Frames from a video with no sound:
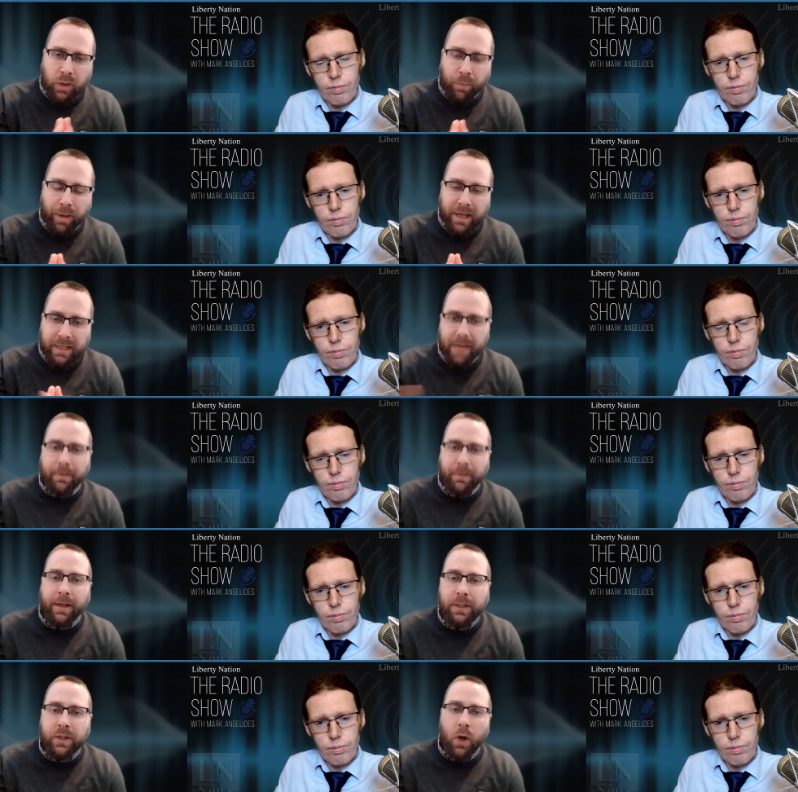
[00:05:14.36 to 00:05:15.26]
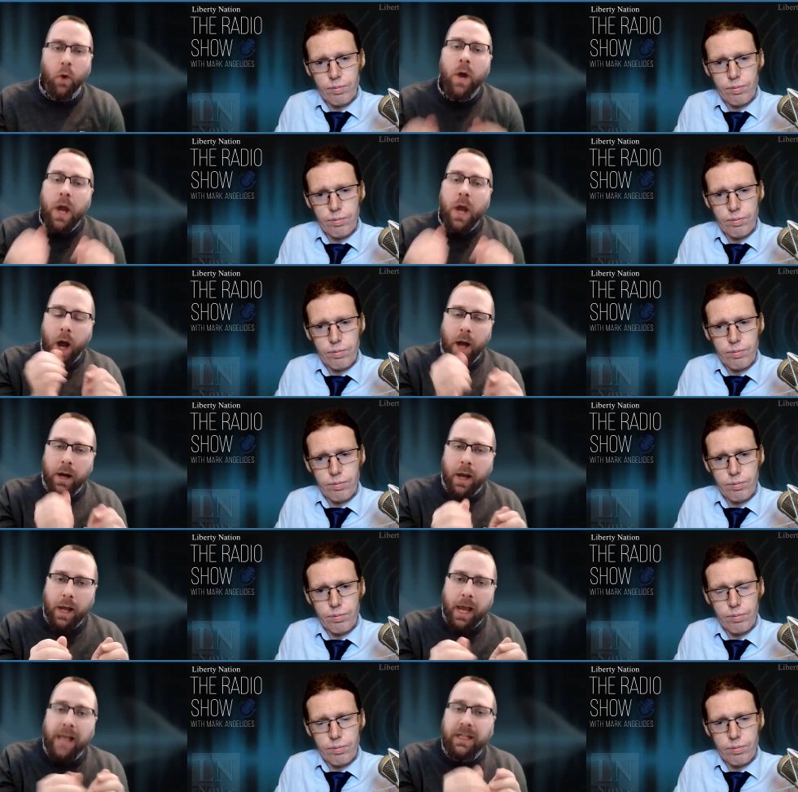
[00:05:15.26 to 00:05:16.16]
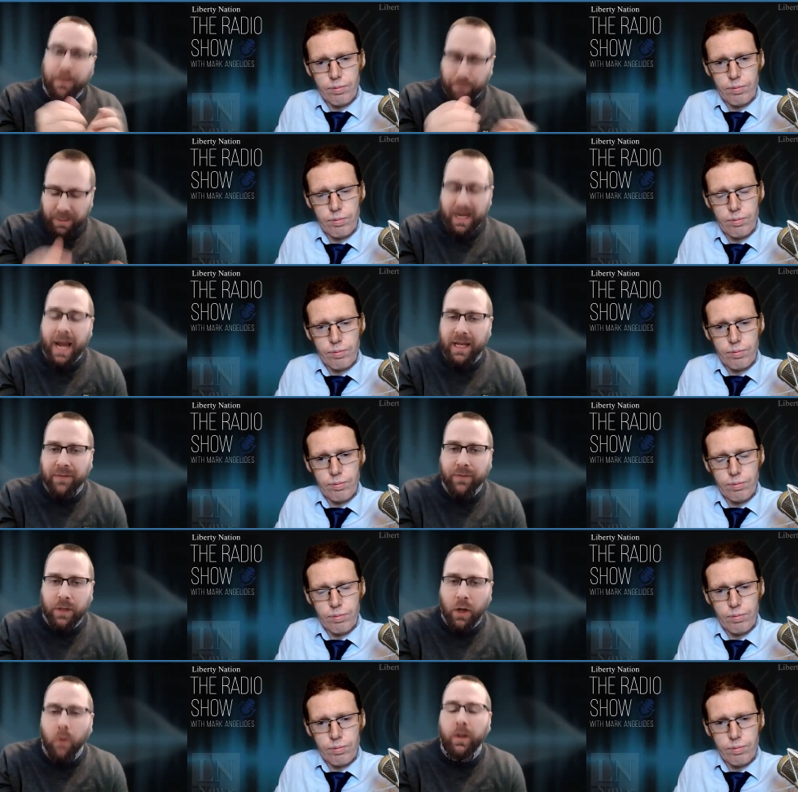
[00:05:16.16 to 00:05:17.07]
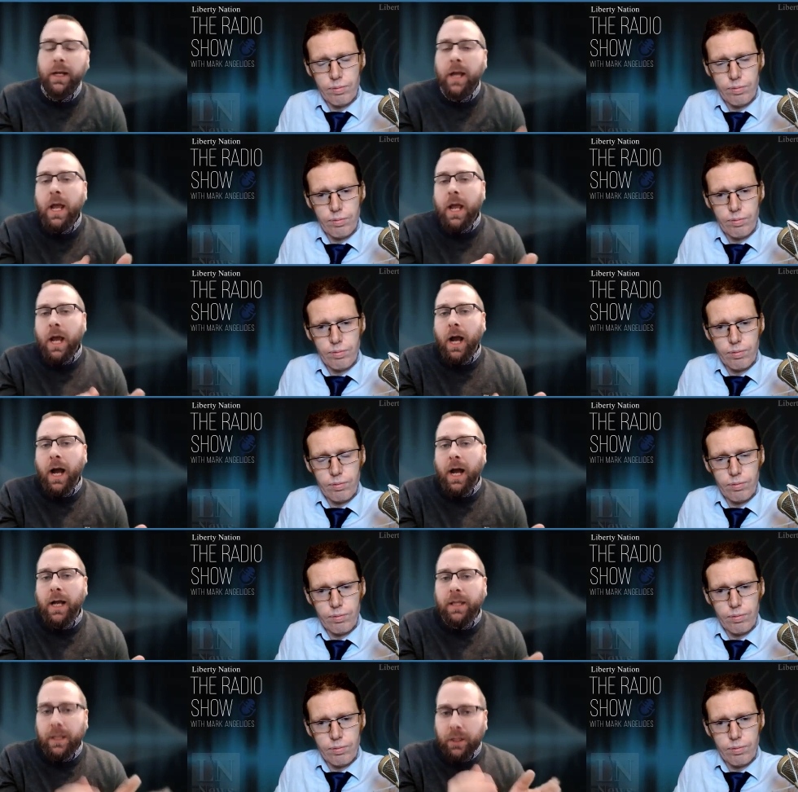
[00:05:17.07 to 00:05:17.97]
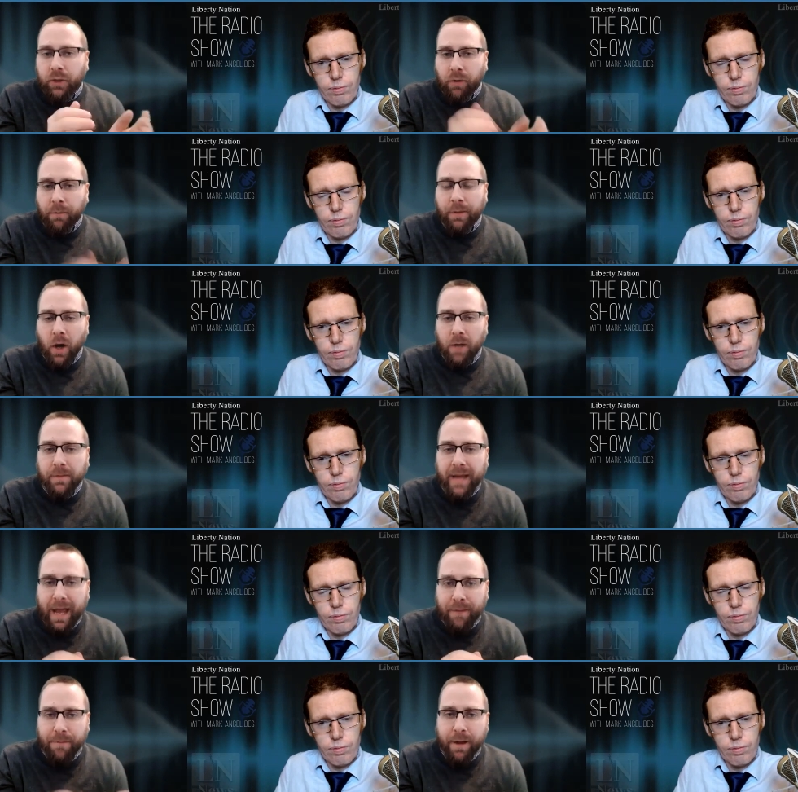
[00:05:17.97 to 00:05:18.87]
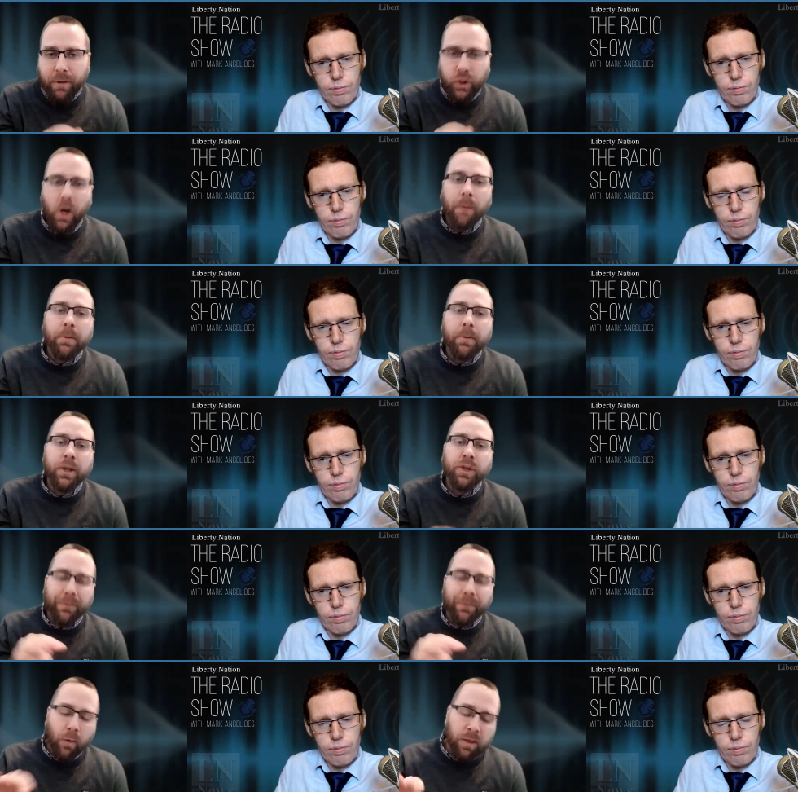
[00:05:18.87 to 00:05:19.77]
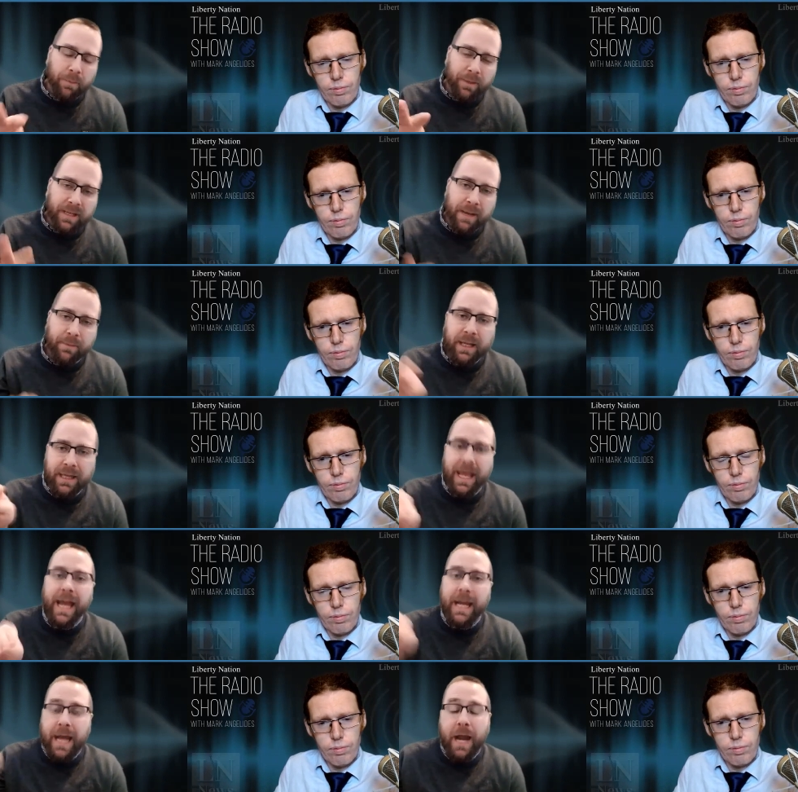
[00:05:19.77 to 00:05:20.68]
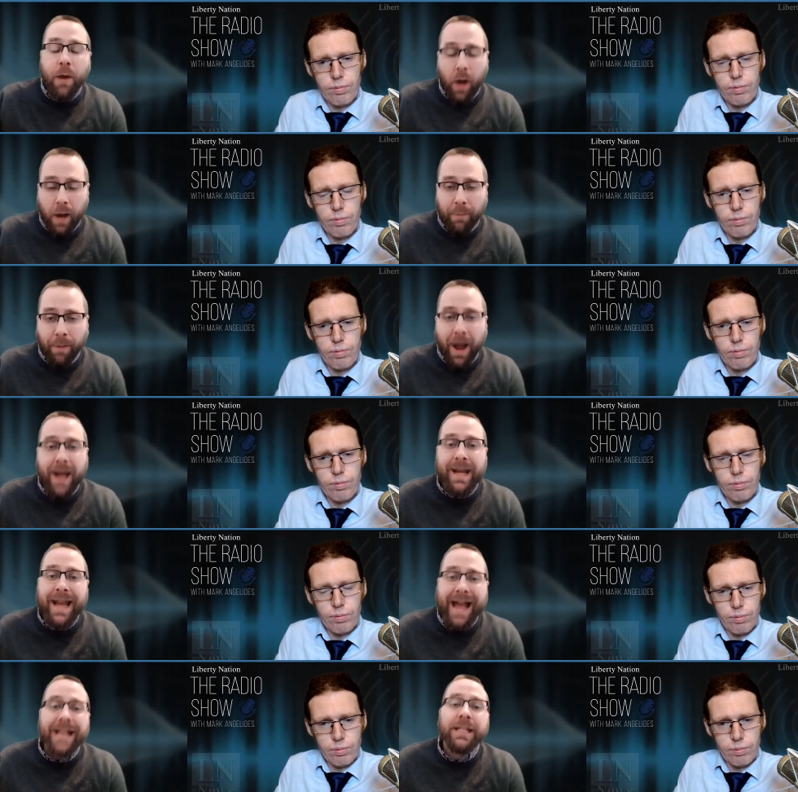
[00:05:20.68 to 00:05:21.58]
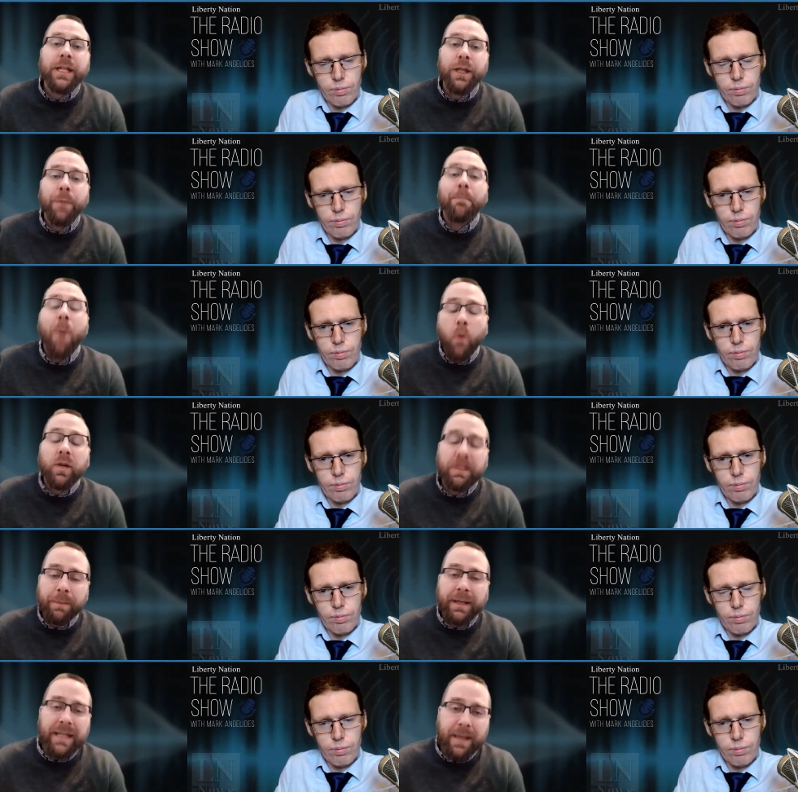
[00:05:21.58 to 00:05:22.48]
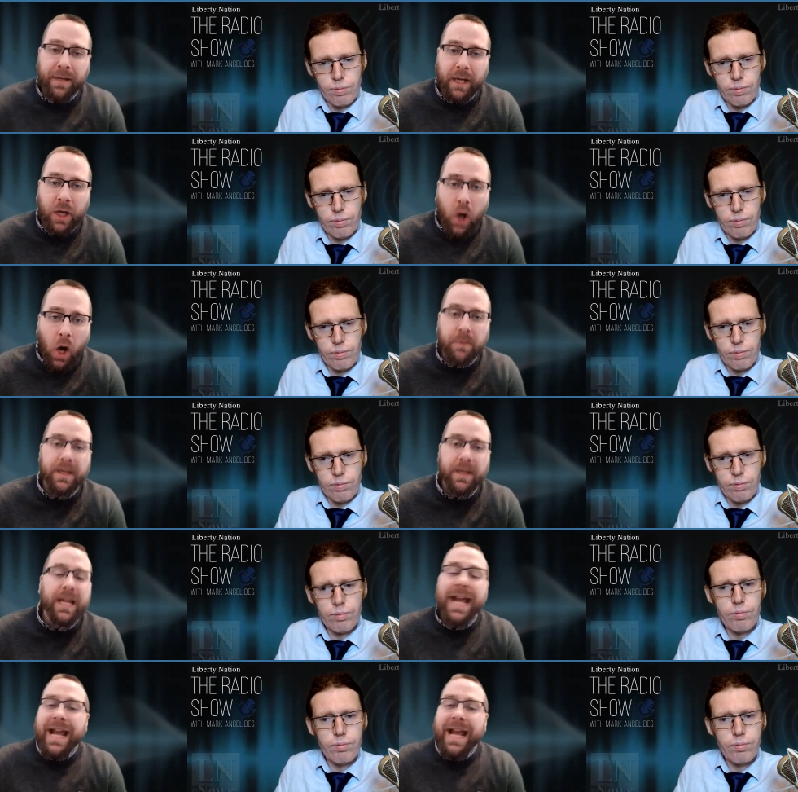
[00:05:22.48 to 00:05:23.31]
Speaker 1: the pandemic. So, uh, uh as the BEA even noted, uh, the Trump economy had better job creation before the pandemic than uh, Biden has in the post-pandemic economy.